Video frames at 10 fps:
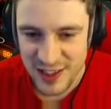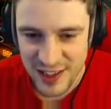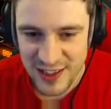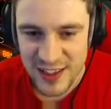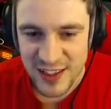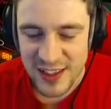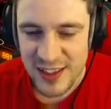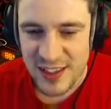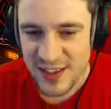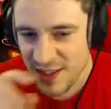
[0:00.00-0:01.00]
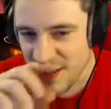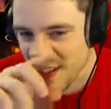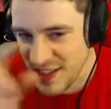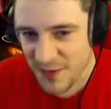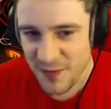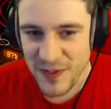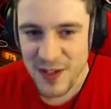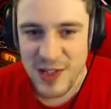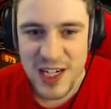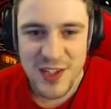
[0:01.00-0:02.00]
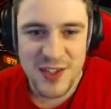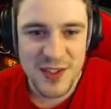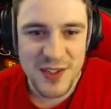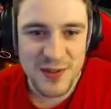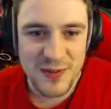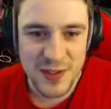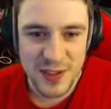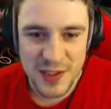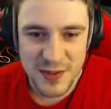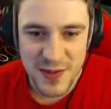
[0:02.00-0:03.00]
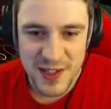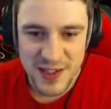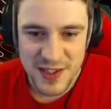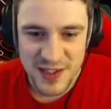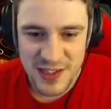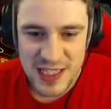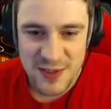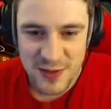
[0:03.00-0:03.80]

The different variations of defences to deal,